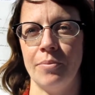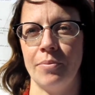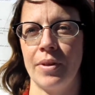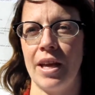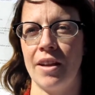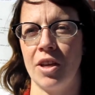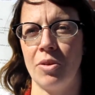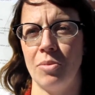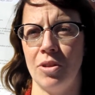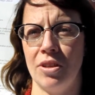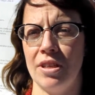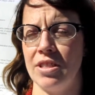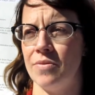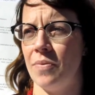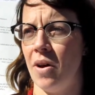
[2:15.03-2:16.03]
getting
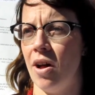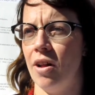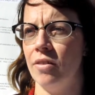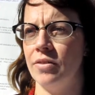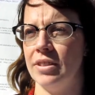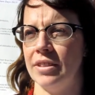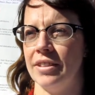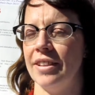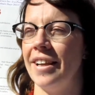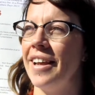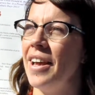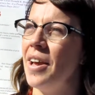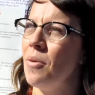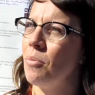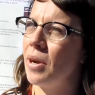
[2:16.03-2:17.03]
communities involved and
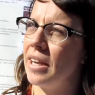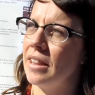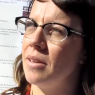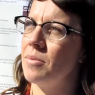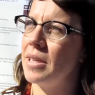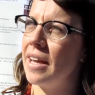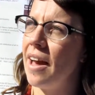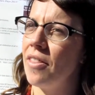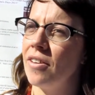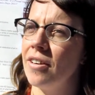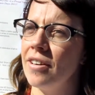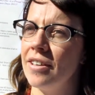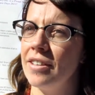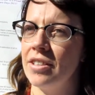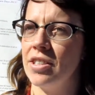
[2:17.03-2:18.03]
bringing them together,
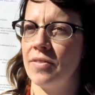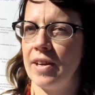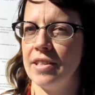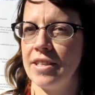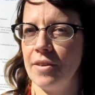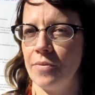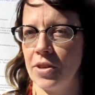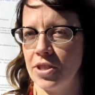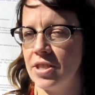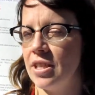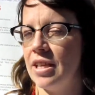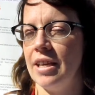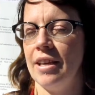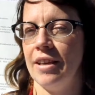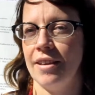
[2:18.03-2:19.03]
and the
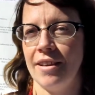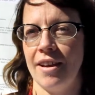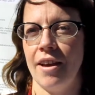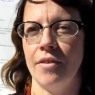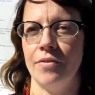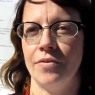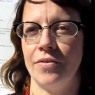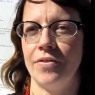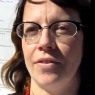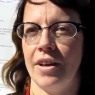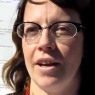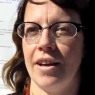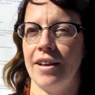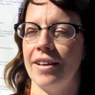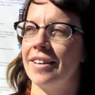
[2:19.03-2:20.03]
diversity of
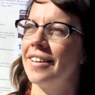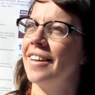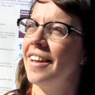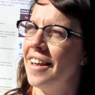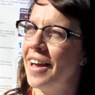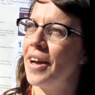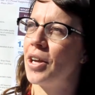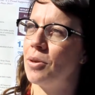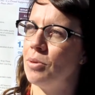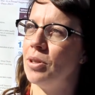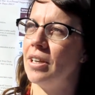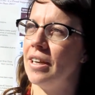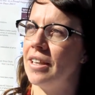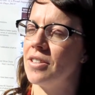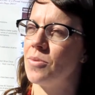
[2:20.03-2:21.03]
the
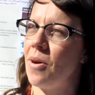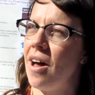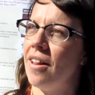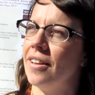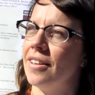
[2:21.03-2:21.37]
community as well.